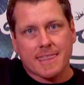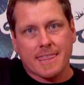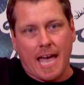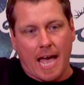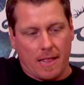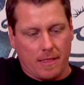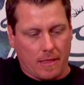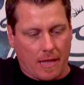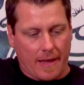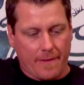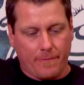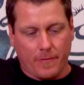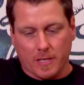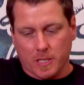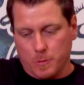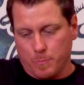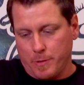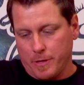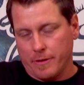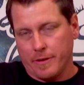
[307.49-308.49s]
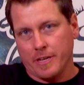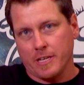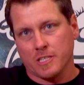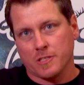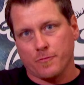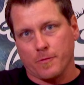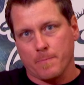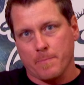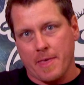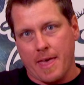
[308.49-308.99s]
that life experience
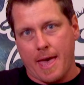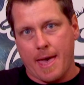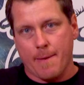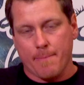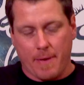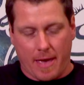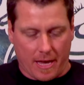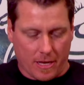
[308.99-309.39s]
from them